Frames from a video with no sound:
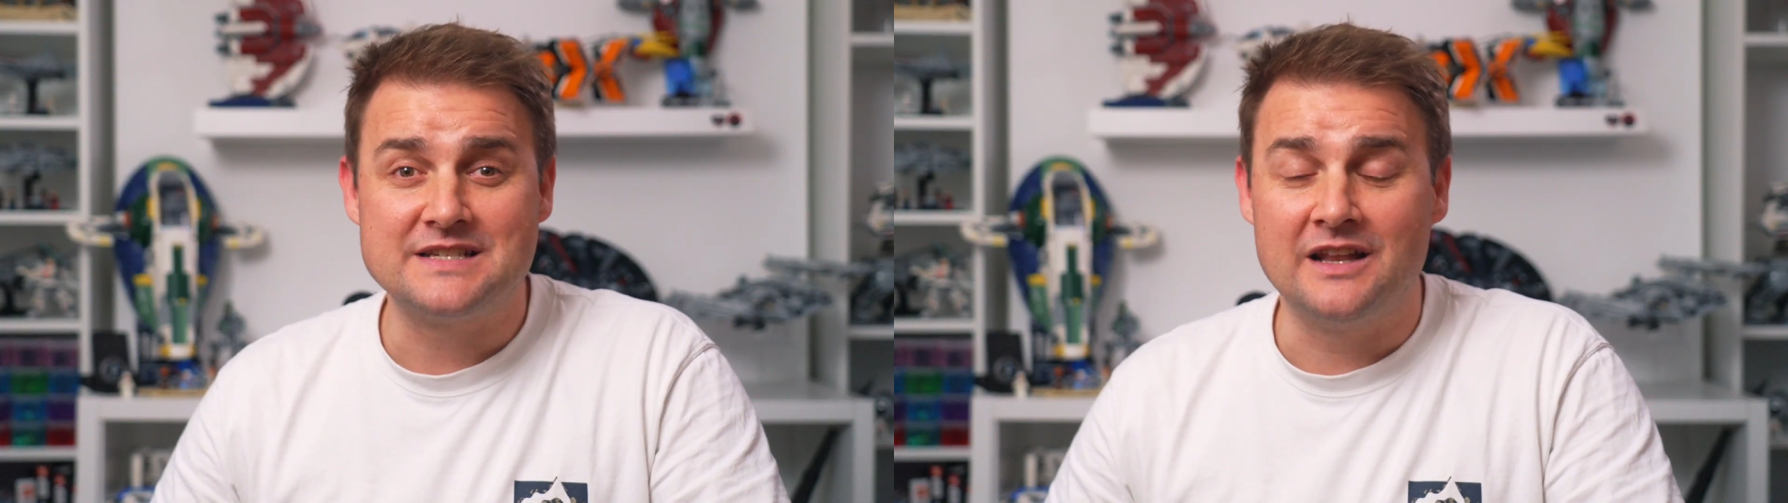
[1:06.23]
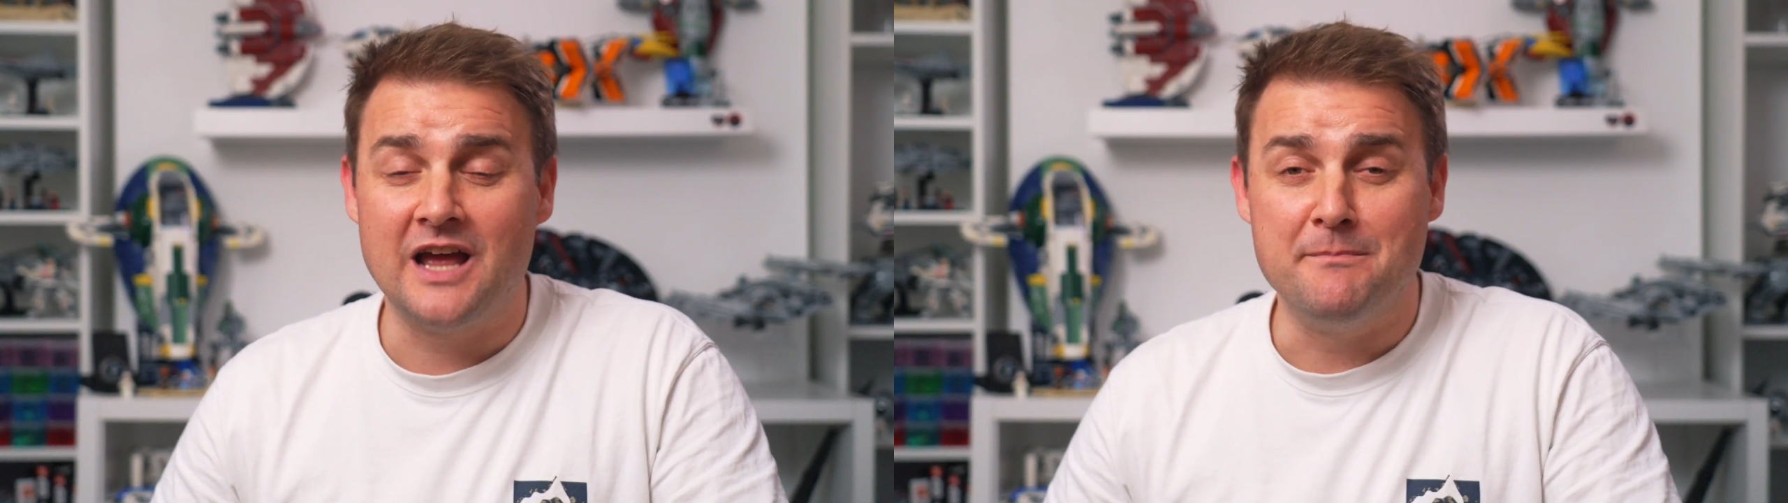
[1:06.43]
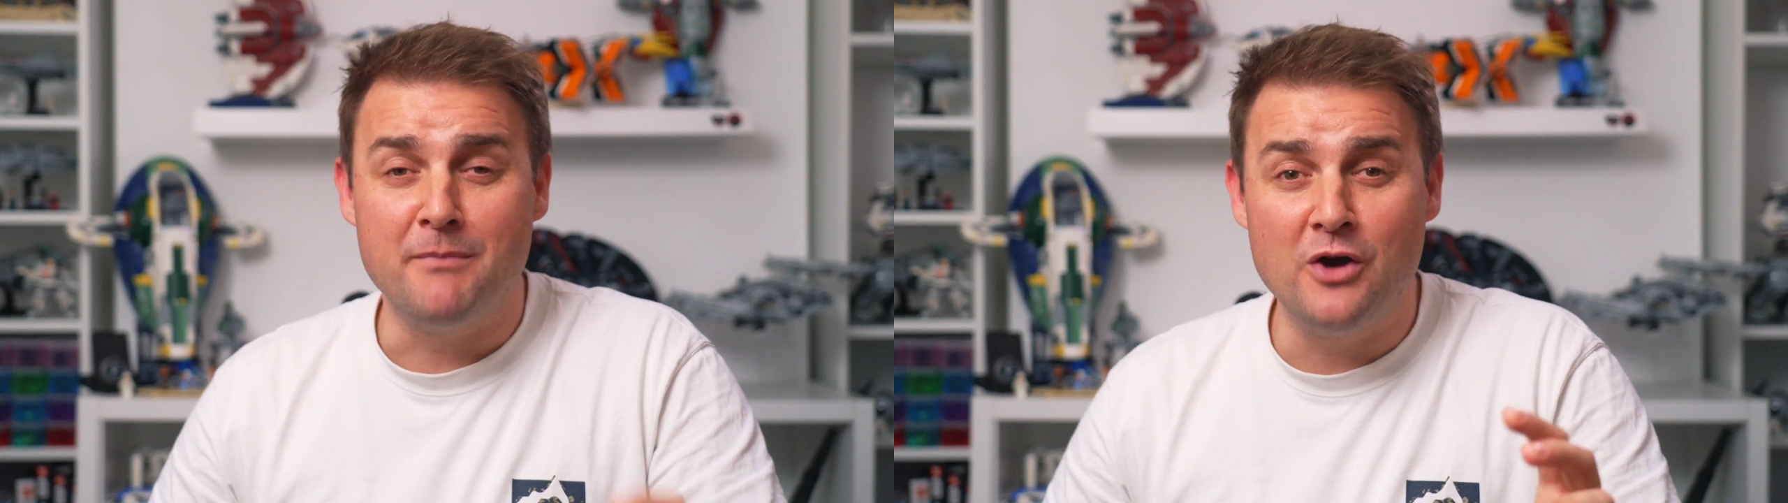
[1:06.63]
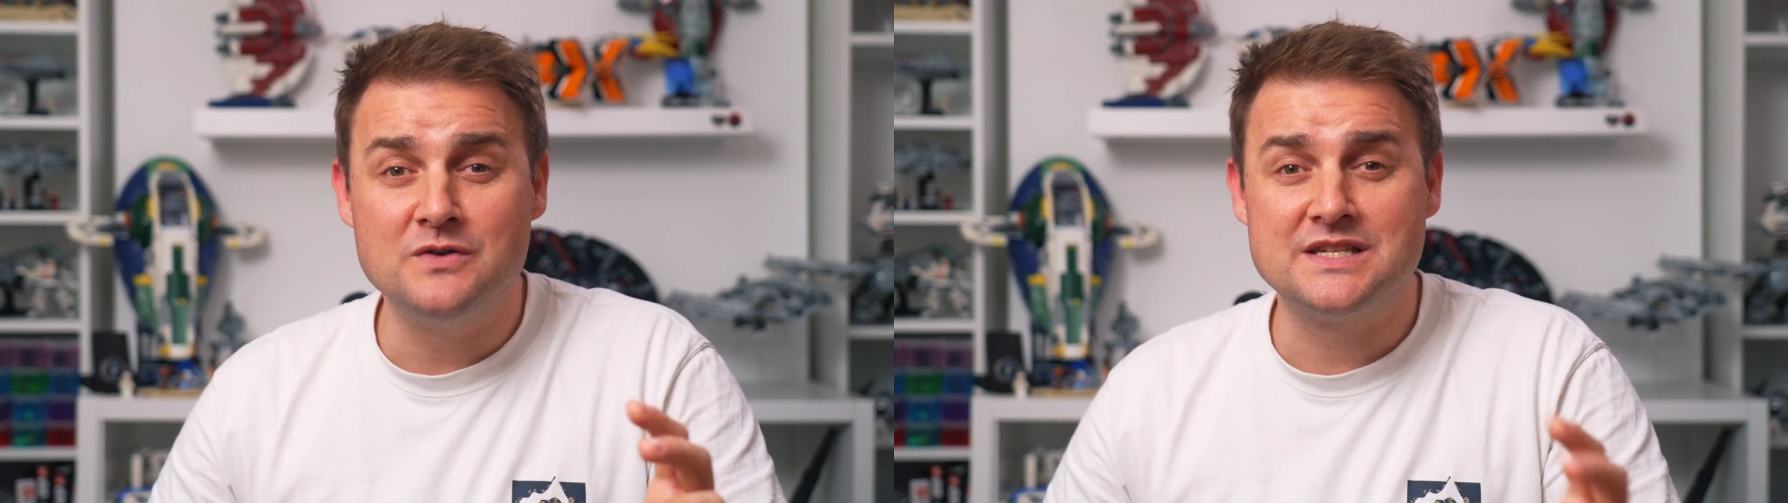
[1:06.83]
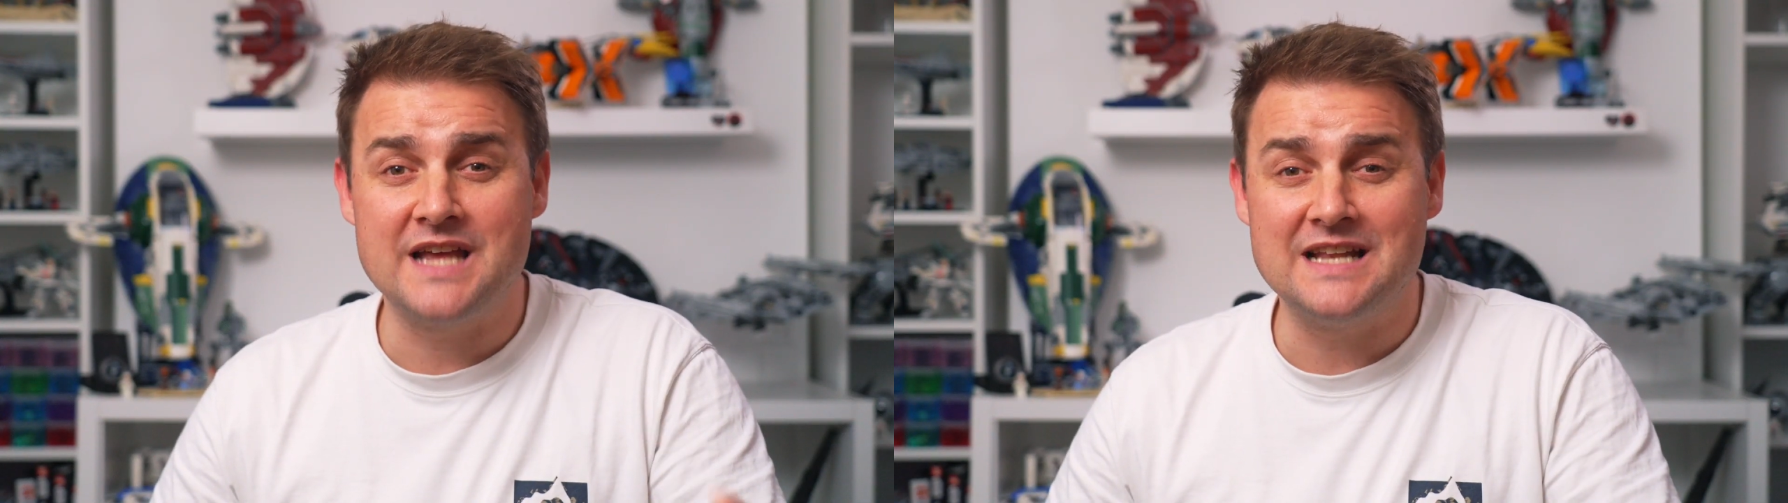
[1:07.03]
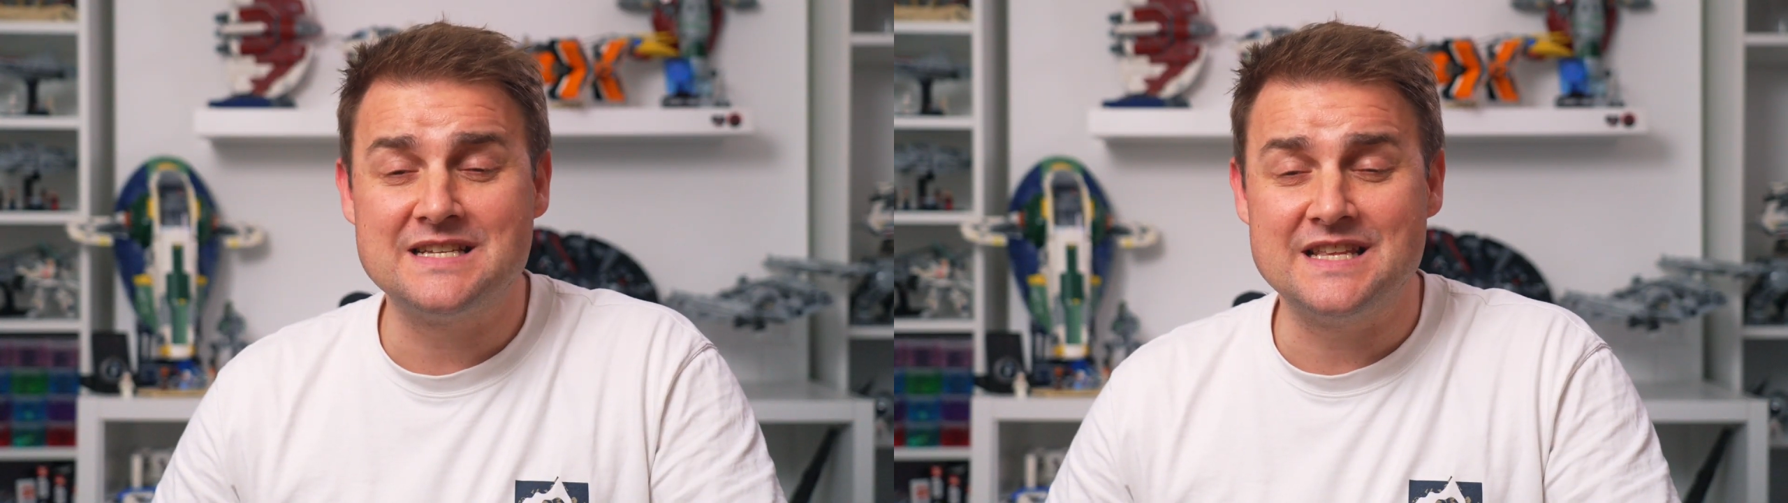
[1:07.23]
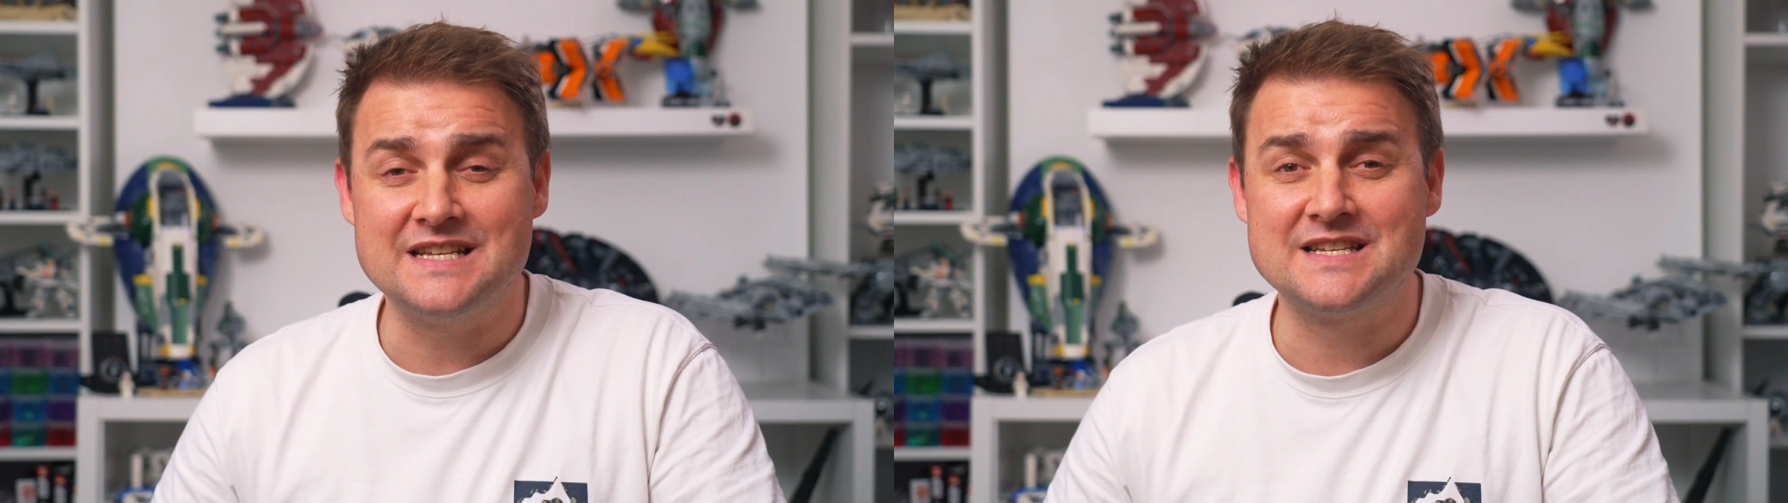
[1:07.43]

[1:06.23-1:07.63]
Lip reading: and like most sets this